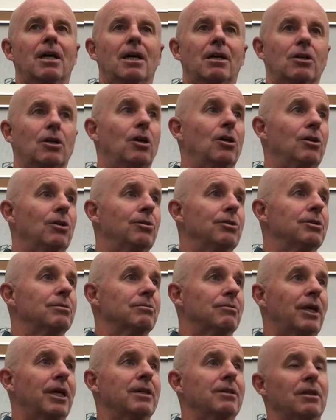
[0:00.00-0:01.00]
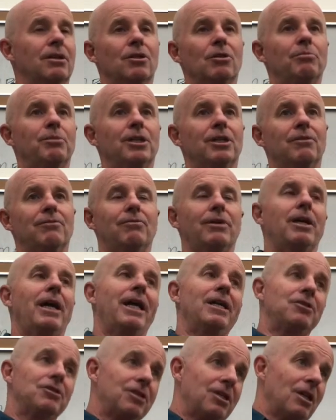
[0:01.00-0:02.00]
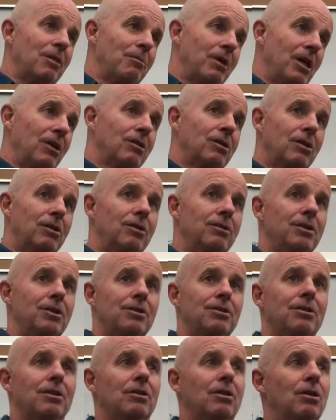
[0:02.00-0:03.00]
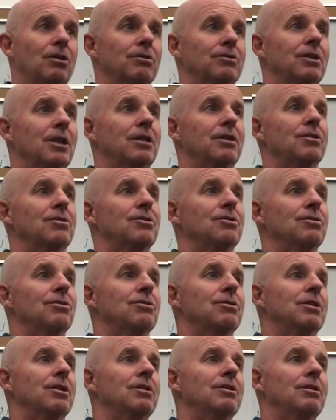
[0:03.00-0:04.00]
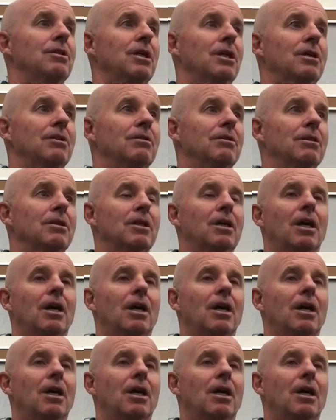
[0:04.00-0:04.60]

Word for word: code, right? A little bit of HTML code is the code that is used in